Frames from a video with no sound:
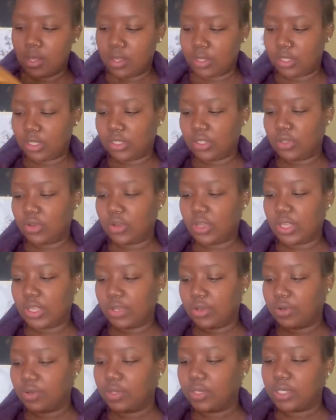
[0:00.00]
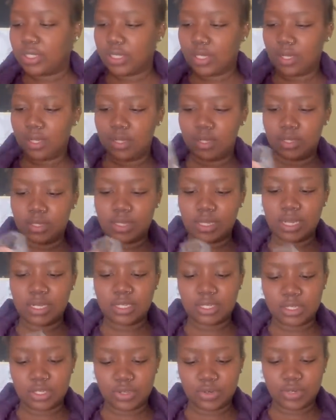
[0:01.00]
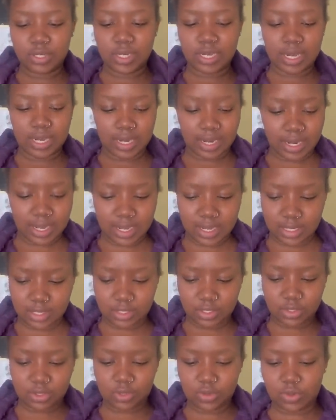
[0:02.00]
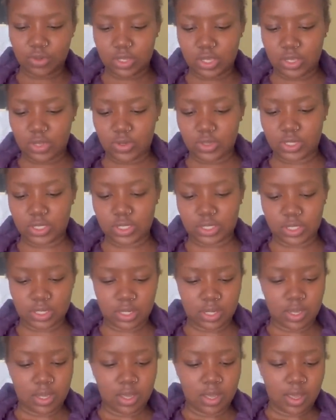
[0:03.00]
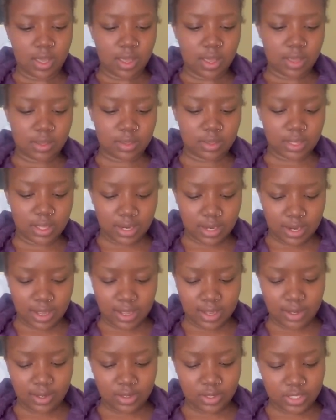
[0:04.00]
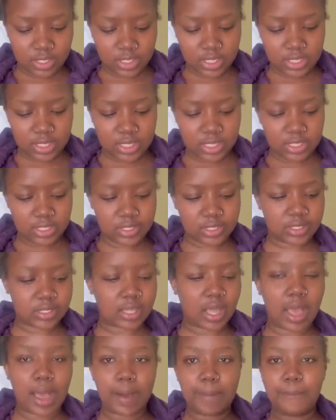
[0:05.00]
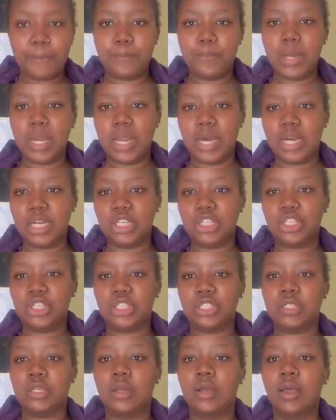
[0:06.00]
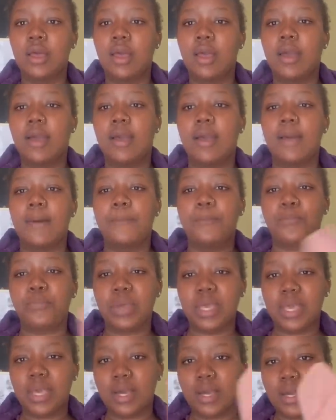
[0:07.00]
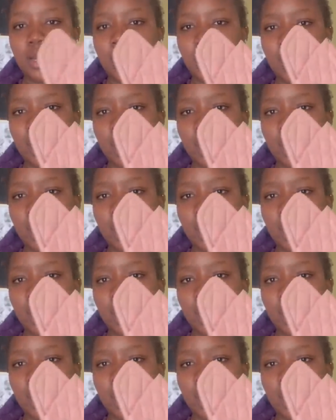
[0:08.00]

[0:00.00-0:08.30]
So cute. That nude color is so cute. And then I got this blush pink